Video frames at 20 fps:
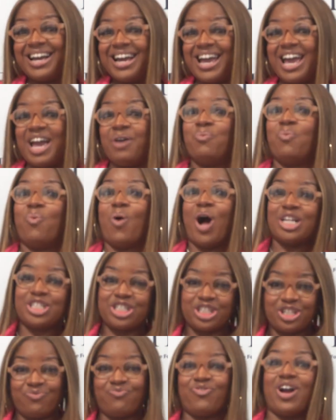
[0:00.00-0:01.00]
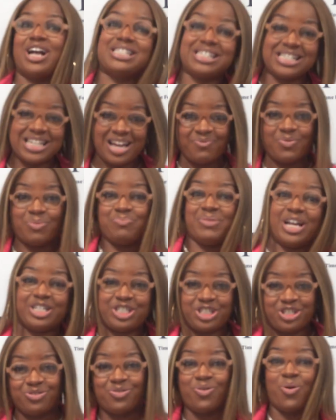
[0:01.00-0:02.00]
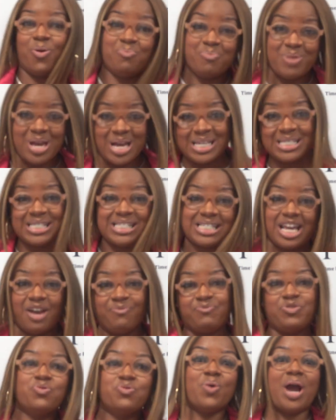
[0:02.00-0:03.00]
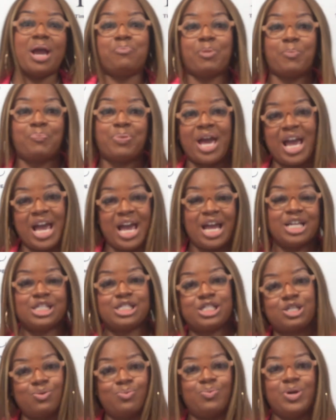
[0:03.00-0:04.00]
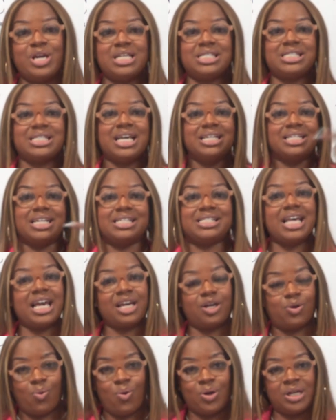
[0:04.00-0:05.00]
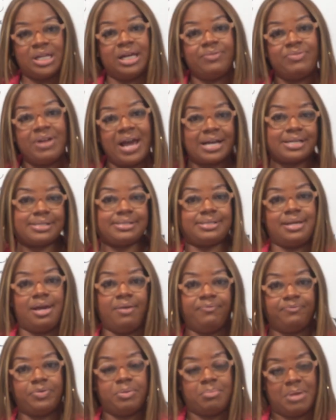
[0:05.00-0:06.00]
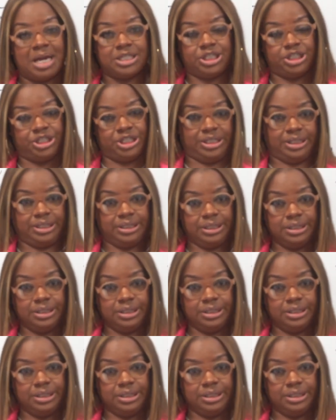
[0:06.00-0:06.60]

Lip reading: and watch the rest of them that you won't miss if ain't prepared in 2 weeks to take on the next information.